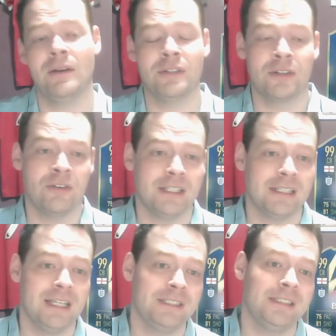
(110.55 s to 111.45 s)
So
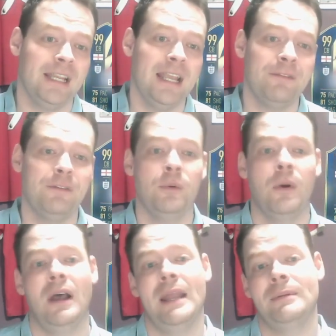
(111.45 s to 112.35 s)
congratulations if you
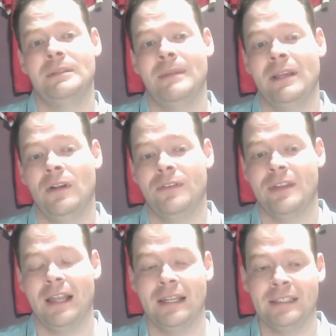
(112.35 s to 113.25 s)
were able to make it onto
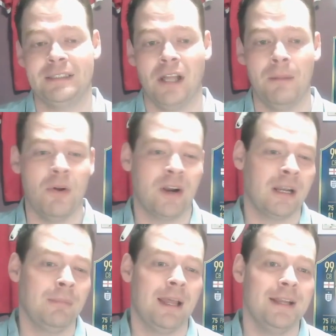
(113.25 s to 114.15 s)
that list. I'm not going to
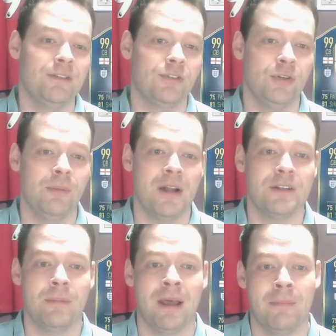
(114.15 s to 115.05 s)
complain too much
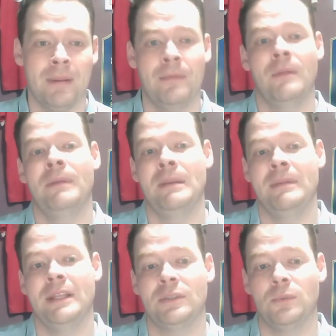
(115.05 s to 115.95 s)
about the people that beat me
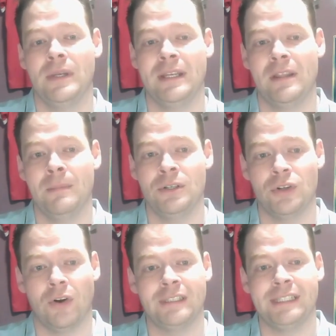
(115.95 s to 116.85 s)
this week. The
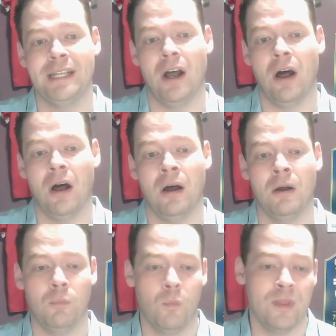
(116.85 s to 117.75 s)
majority are
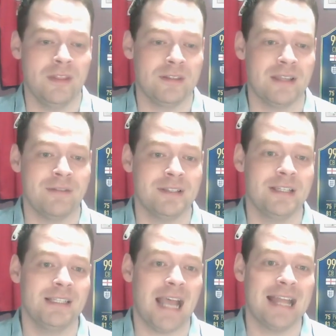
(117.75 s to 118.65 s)
within the
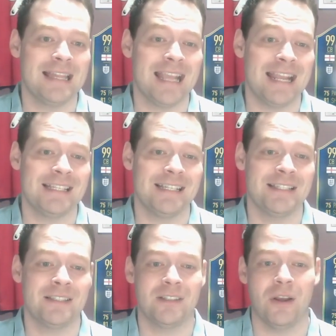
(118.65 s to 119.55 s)
70s and the 80s.
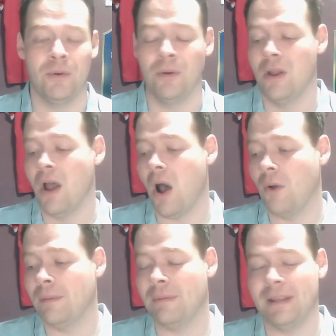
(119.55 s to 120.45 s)
So
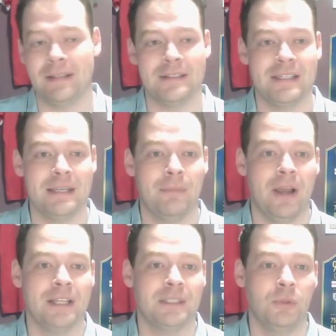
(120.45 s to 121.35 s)
only beating the team
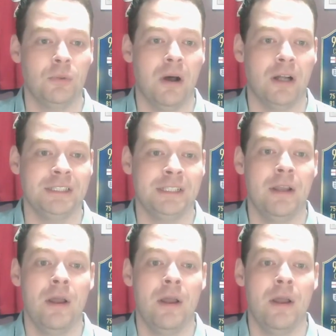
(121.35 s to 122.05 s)
by a small margin.